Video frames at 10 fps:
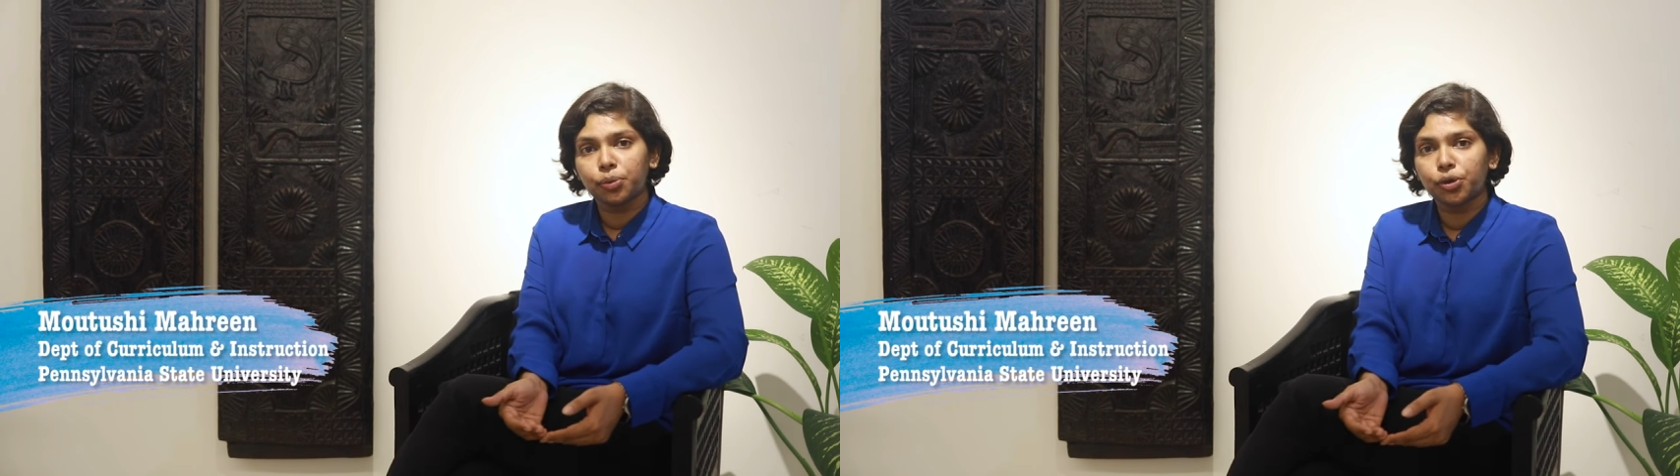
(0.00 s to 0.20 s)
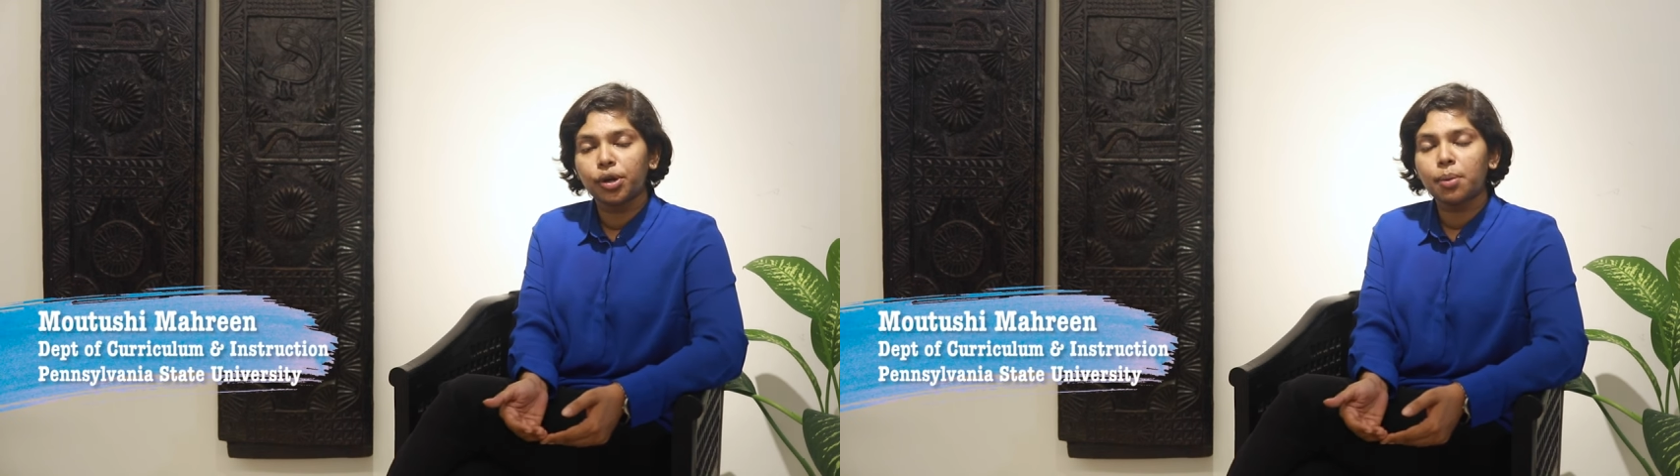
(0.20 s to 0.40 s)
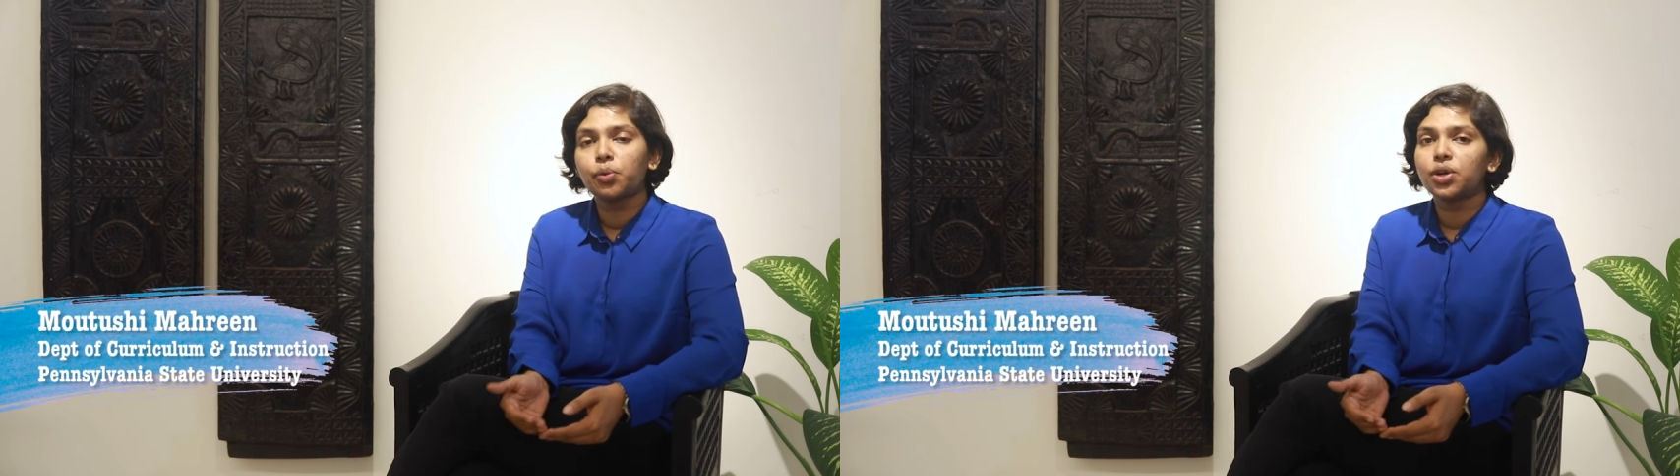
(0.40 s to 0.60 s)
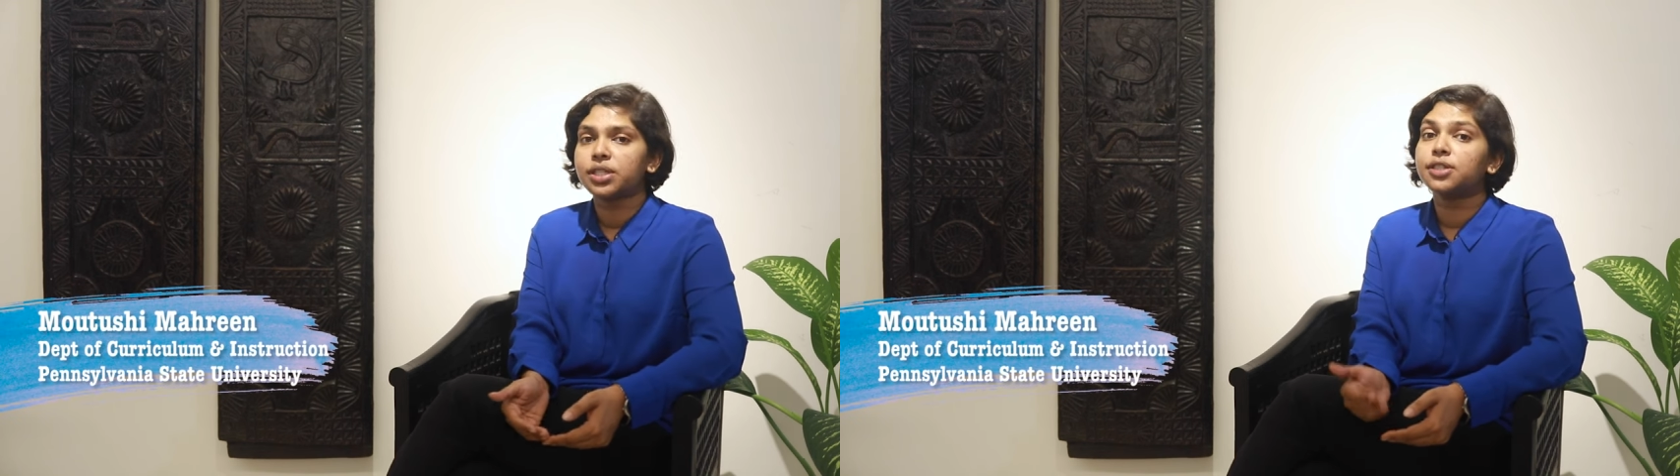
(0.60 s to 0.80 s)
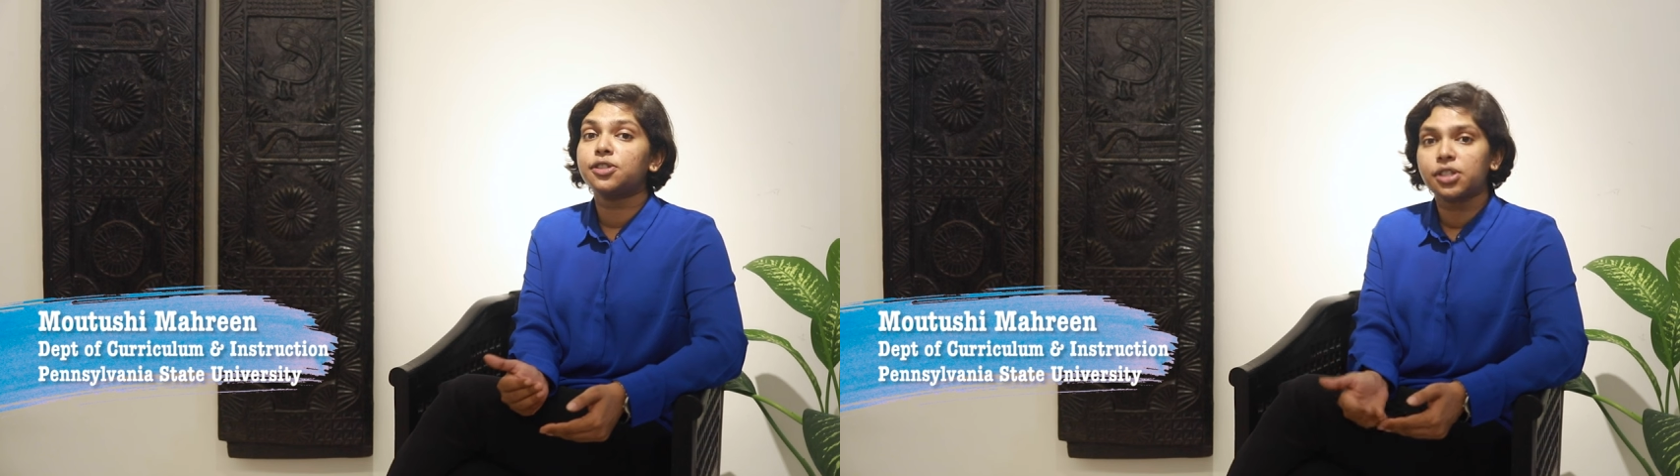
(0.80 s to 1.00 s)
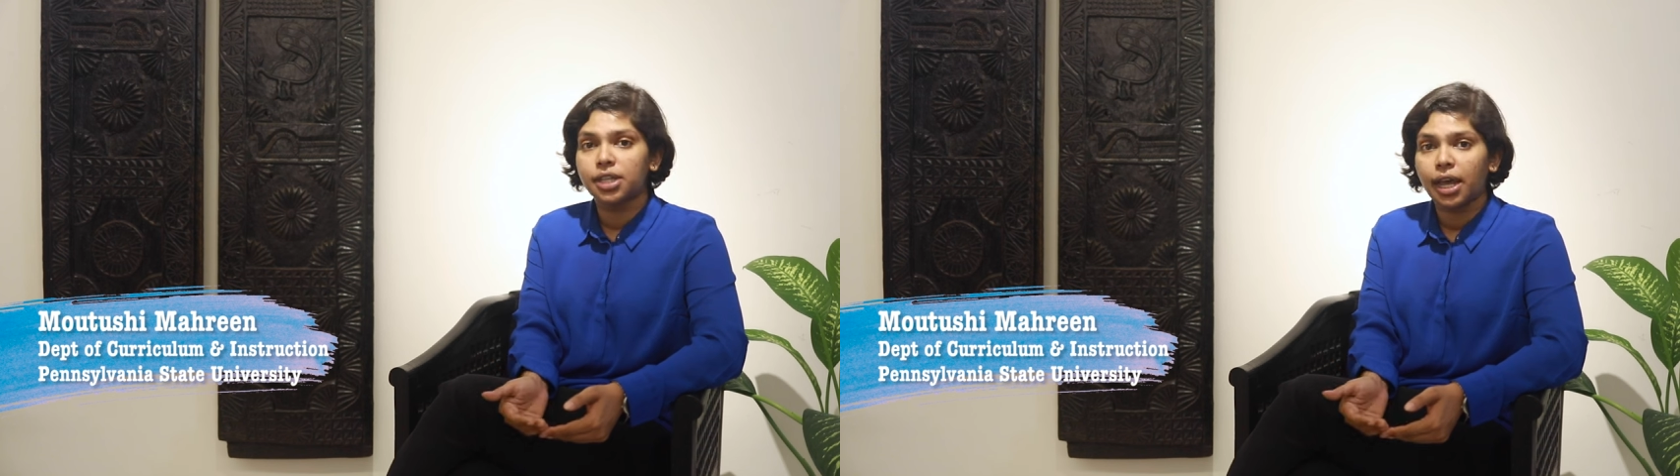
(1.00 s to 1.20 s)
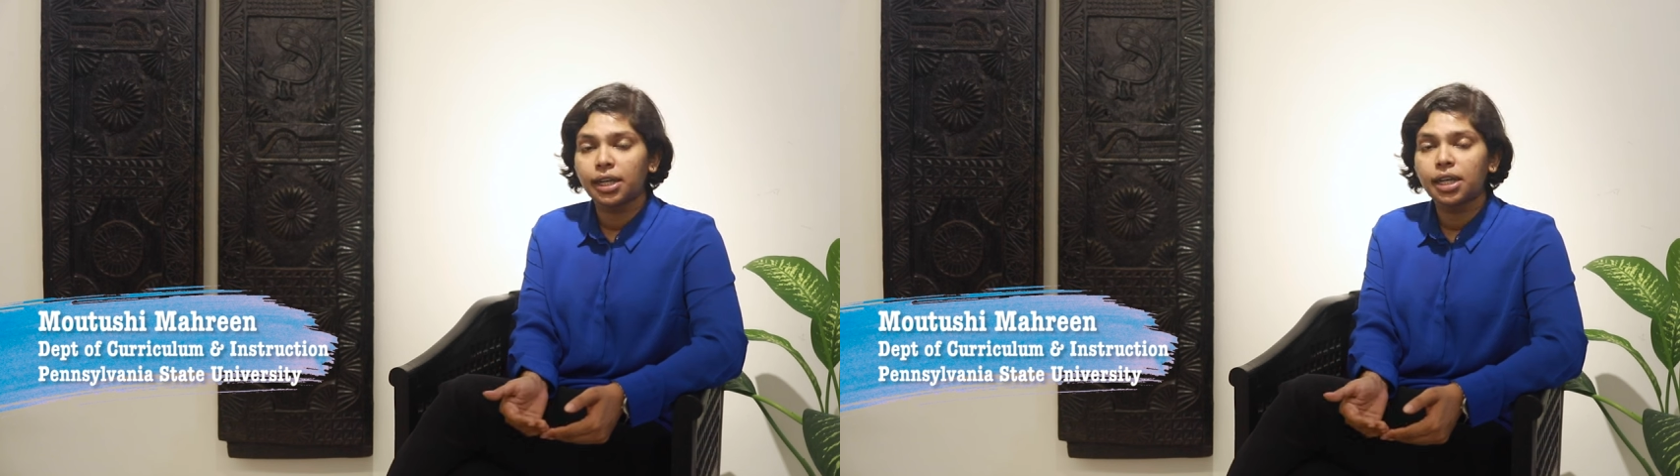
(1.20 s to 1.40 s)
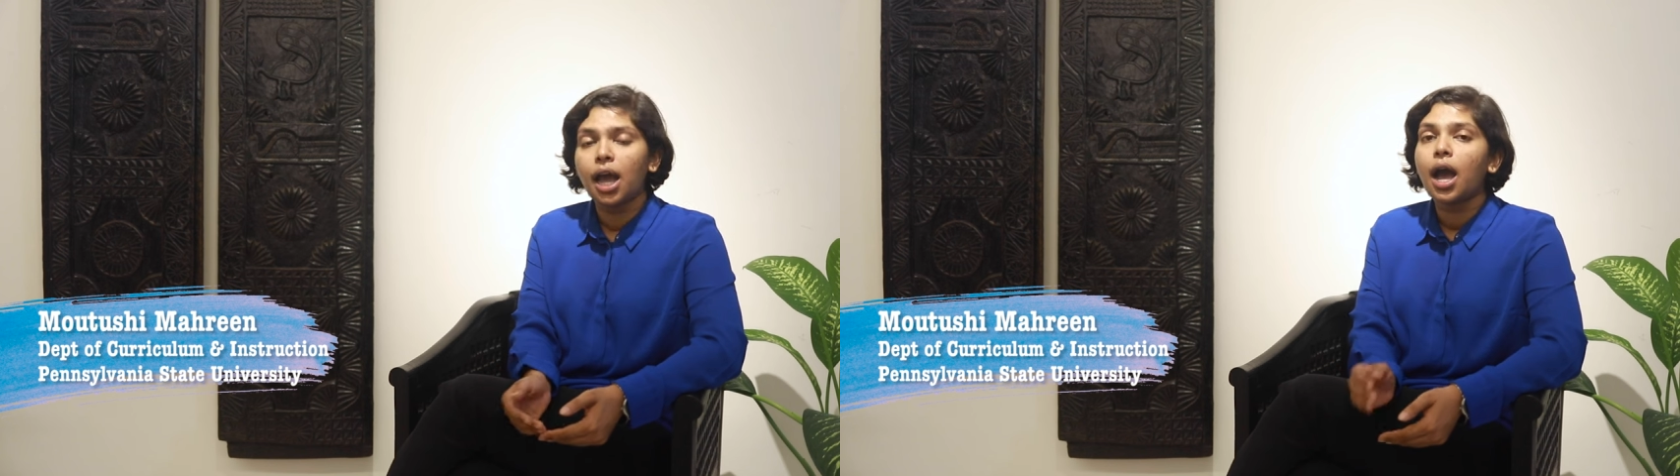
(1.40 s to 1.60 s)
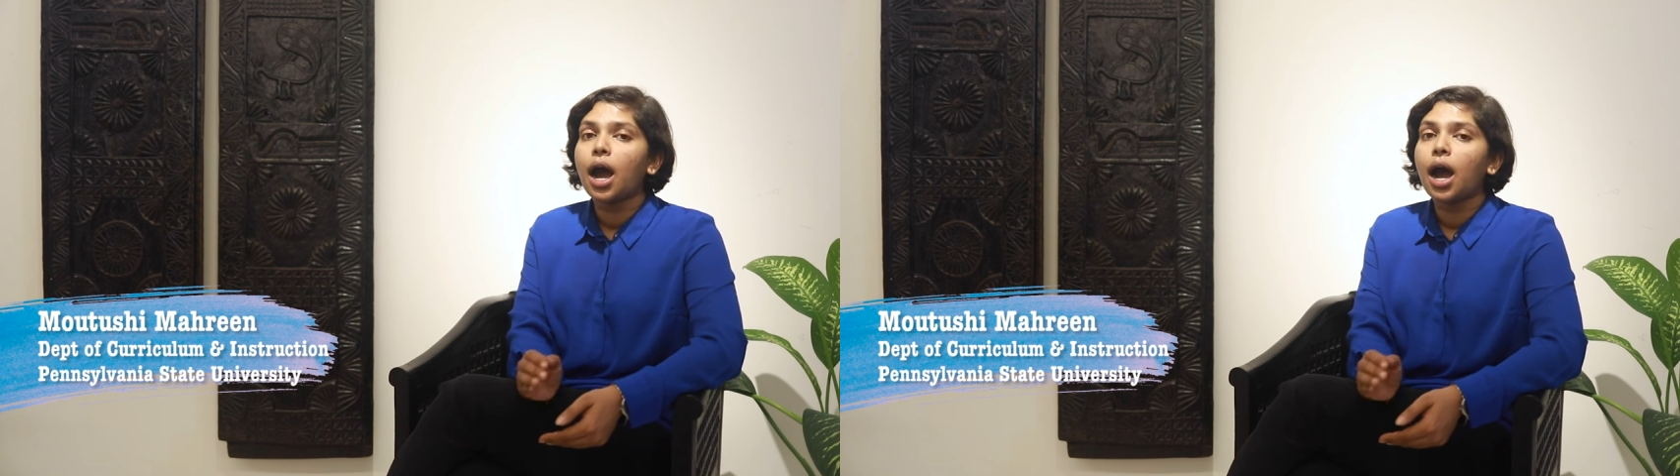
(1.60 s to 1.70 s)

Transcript: program was its design,